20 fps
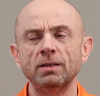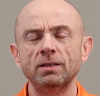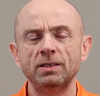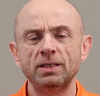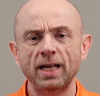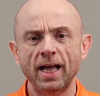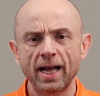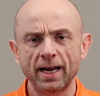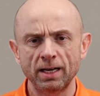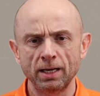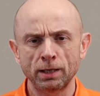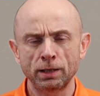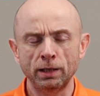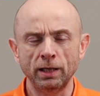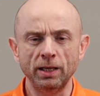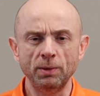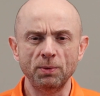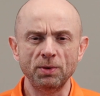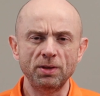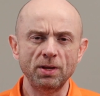
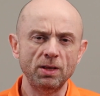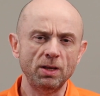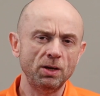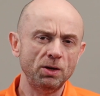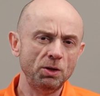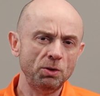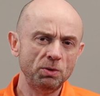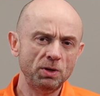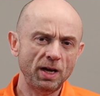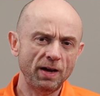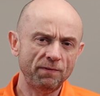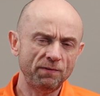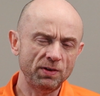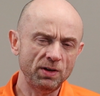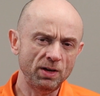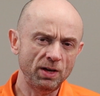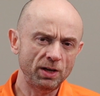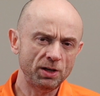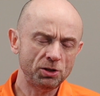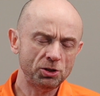technically, within the new
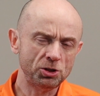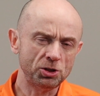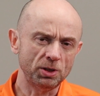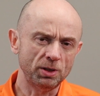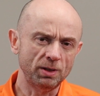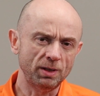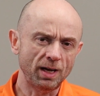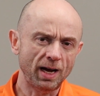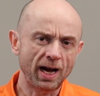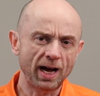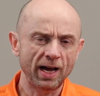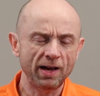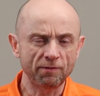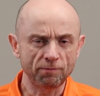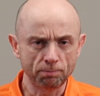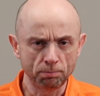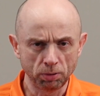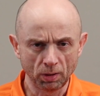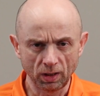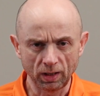definition, I
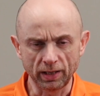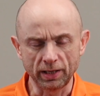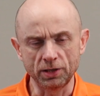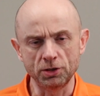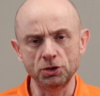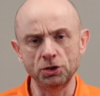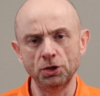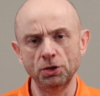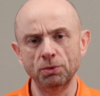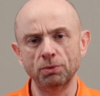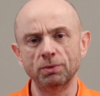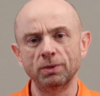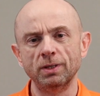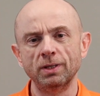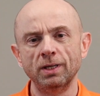have bullied you.